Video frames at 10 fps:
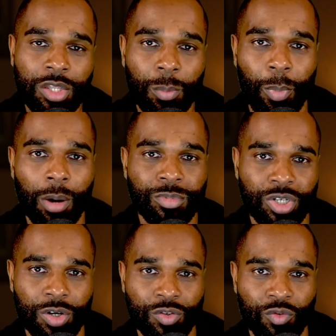the
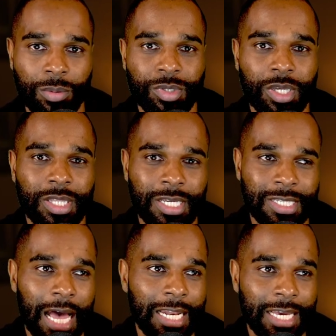bombshell drops that these
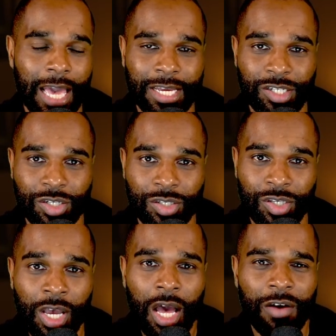allegations
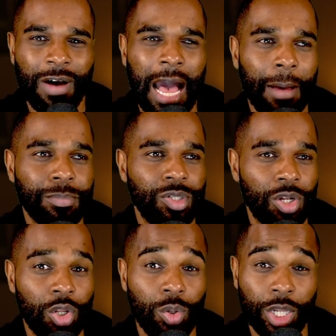have
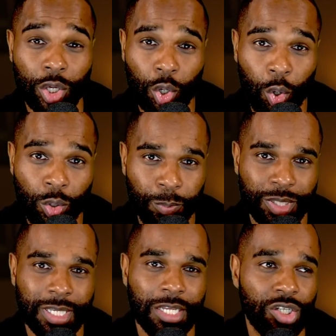absolutely could
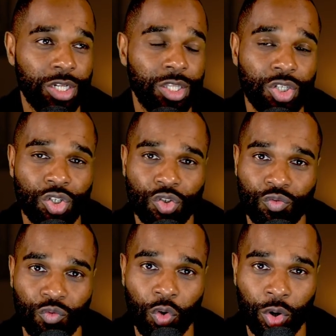potentially
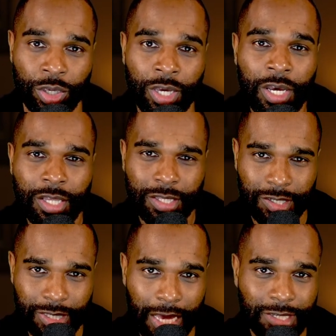destroy the
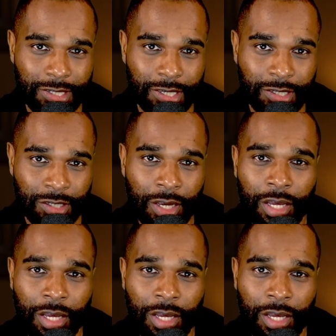stasis,